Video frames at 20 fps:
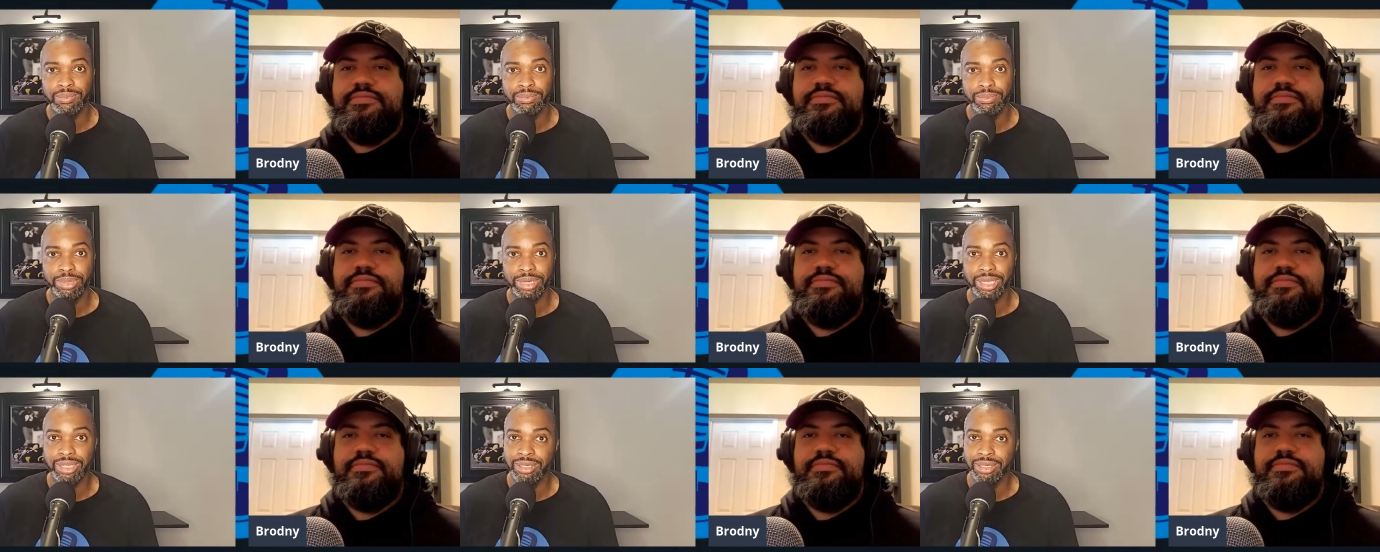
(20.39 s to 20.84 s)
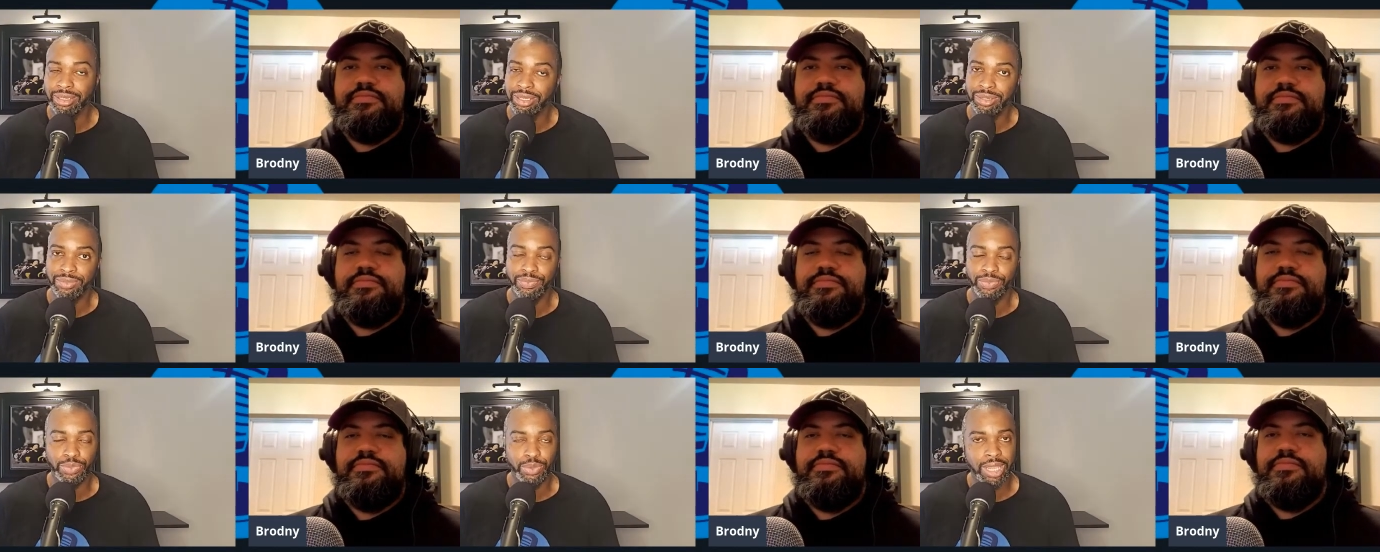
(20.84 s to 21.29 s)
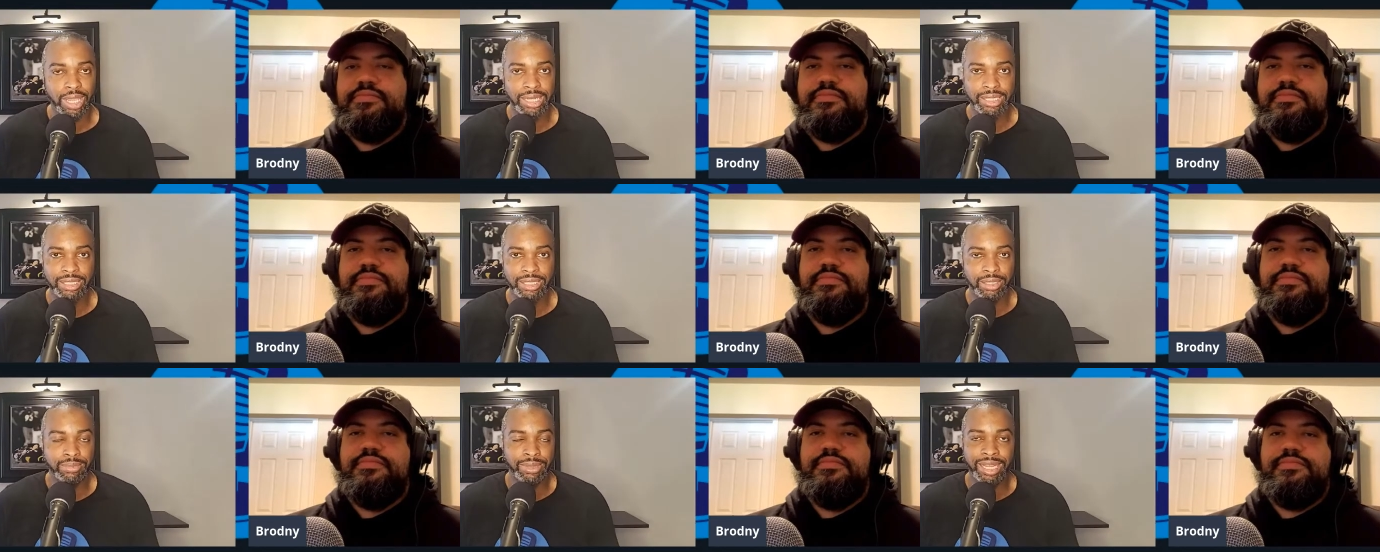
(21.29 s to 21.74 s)
Speaker 1: but you know, you can't
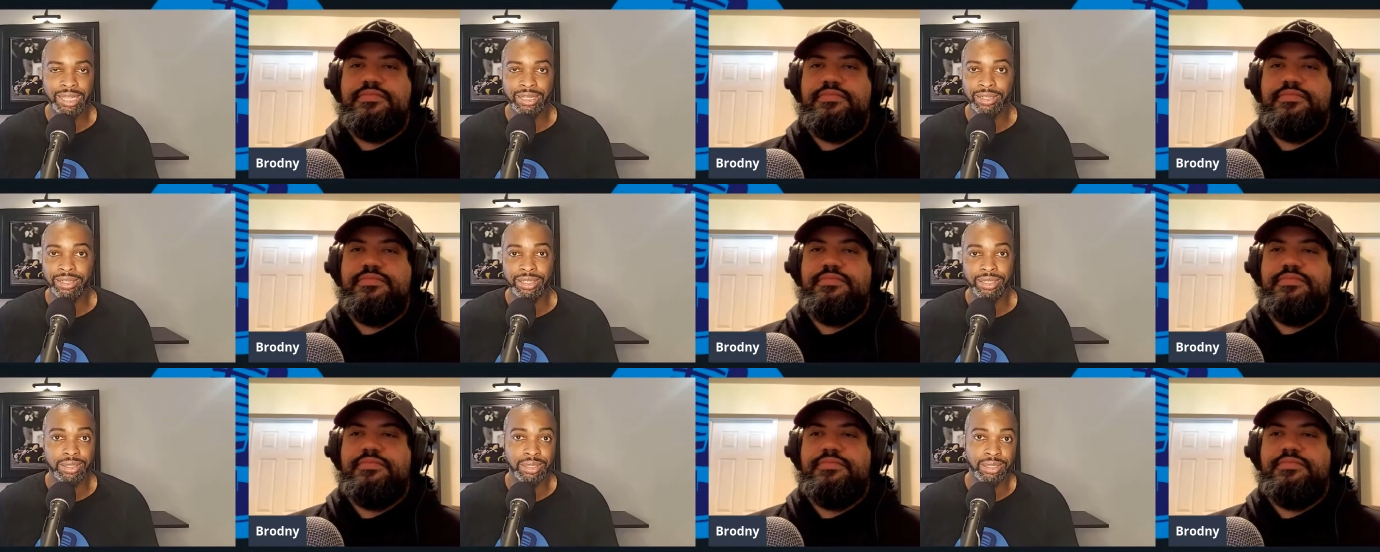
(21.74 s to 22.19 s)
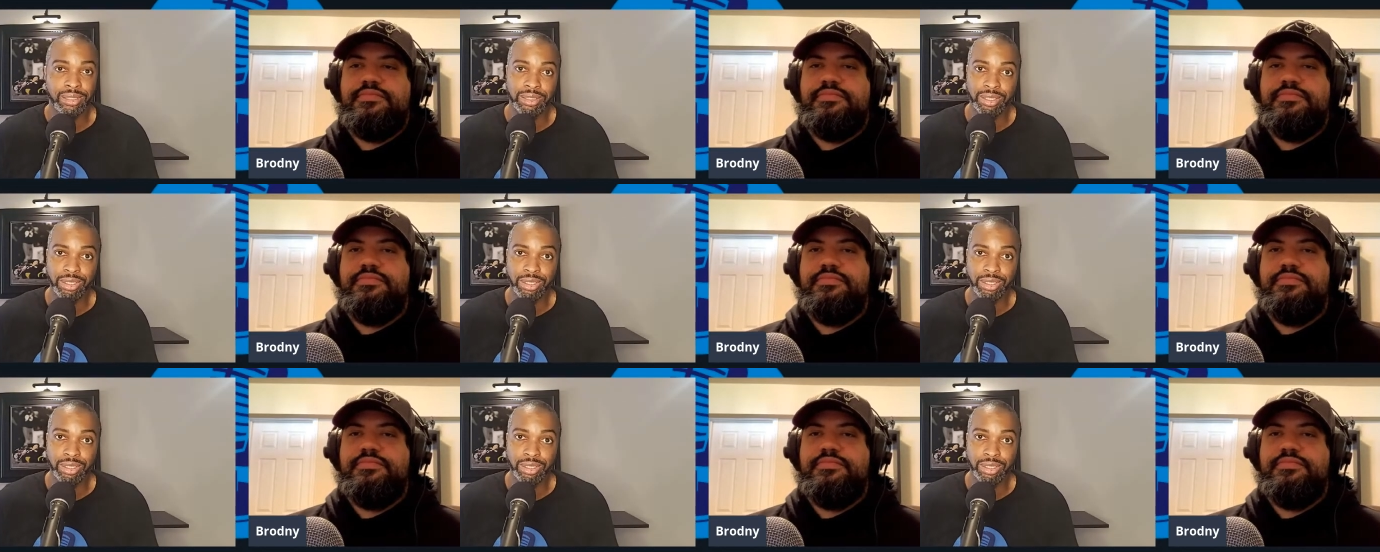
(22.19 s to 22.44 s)
take them lightly. The